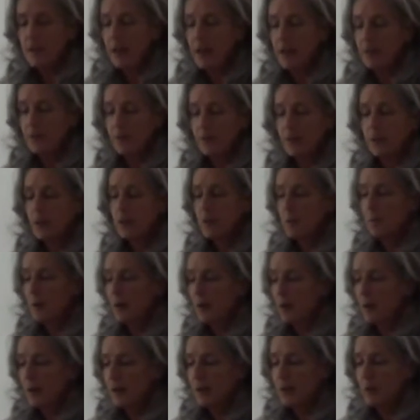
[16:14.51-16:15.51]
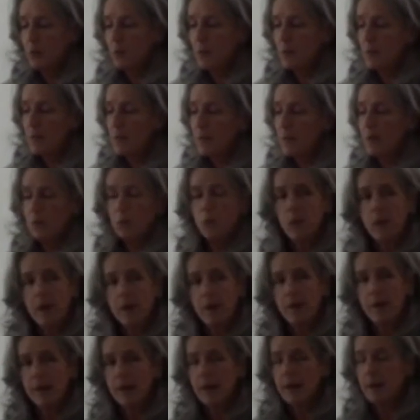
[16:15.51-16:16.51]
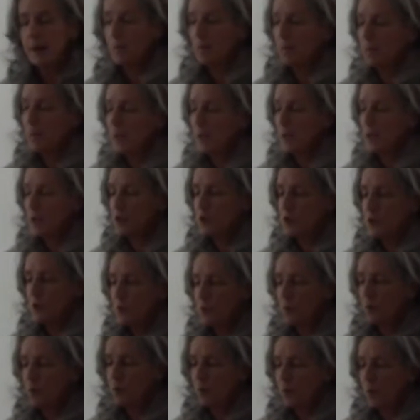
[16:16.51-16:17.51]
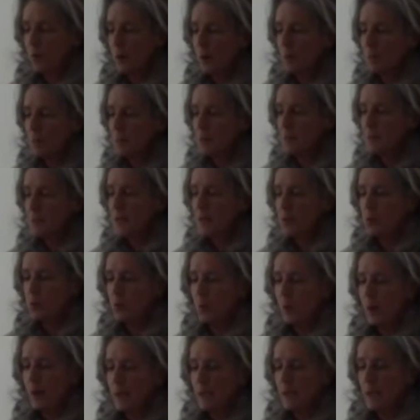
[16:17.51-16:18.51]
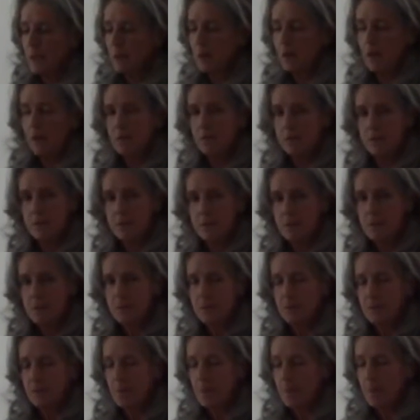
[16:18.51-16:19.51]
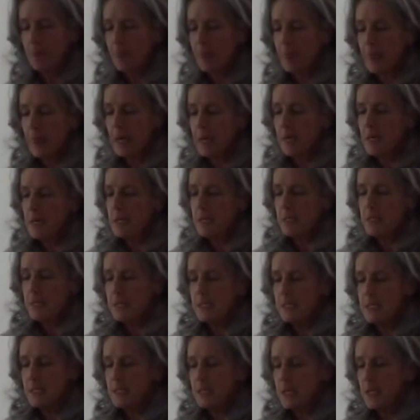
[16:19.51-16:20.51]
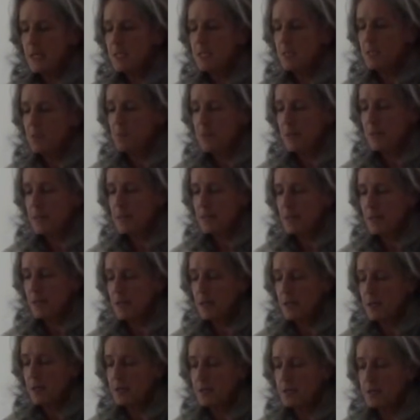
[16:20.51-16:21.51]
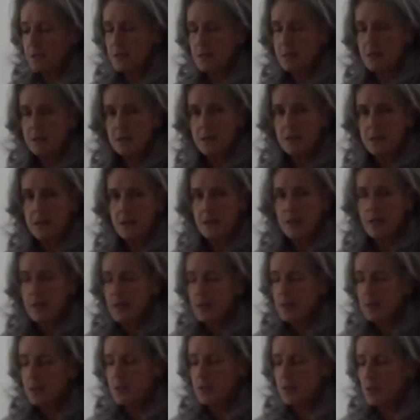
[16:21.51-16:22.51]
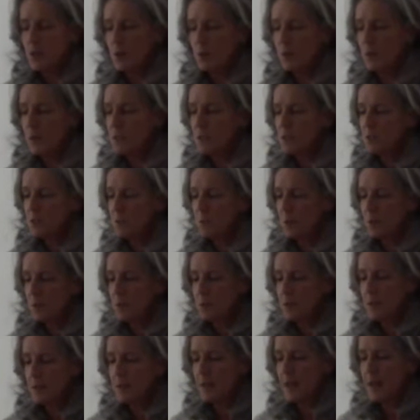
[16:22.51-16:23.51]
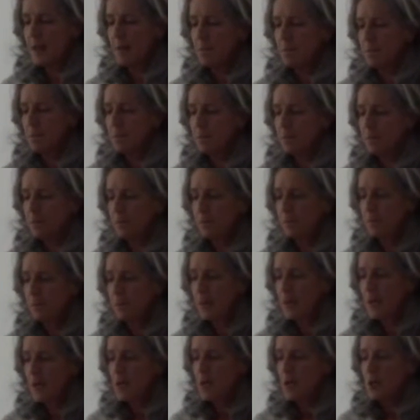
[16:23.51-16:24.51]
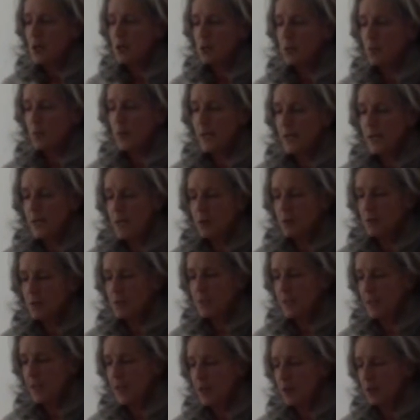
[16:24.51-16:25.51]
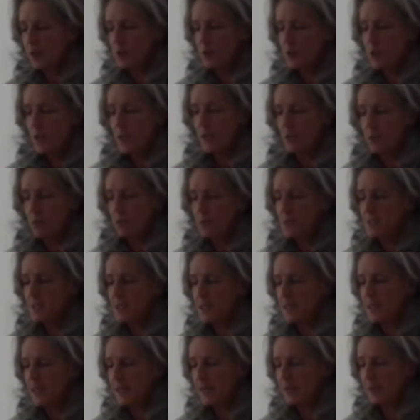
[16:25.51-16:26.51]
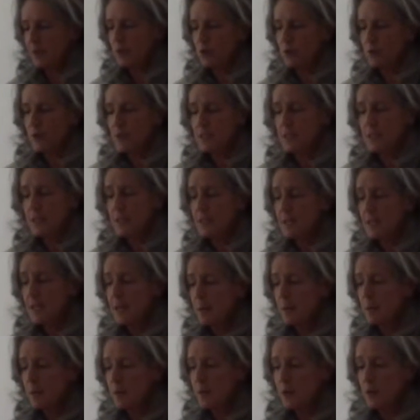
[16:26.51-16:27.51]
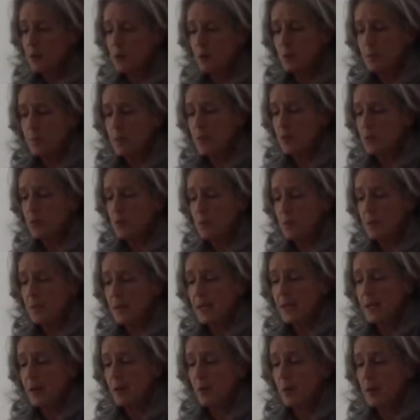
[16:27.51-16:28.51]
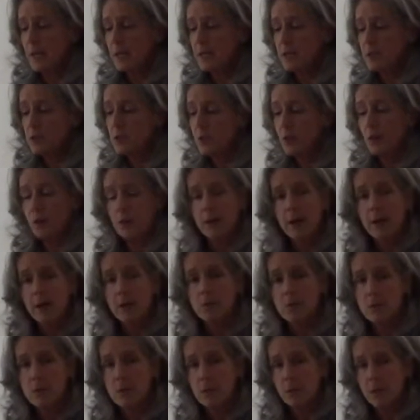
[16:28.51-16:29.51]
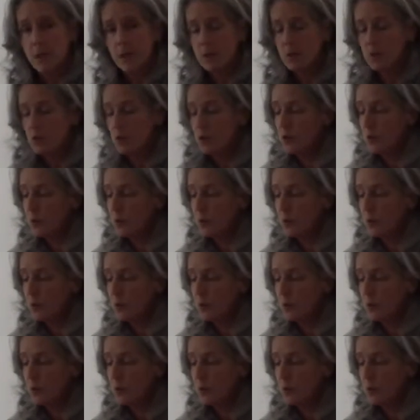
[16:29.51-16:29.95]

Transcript: African-American women wearing beige uniforms and white gloves. They did not speak to us, and no one spoke to them. 3 years later, Jane was sitting at the dressing table in her bedroom getting ready to go out to lunch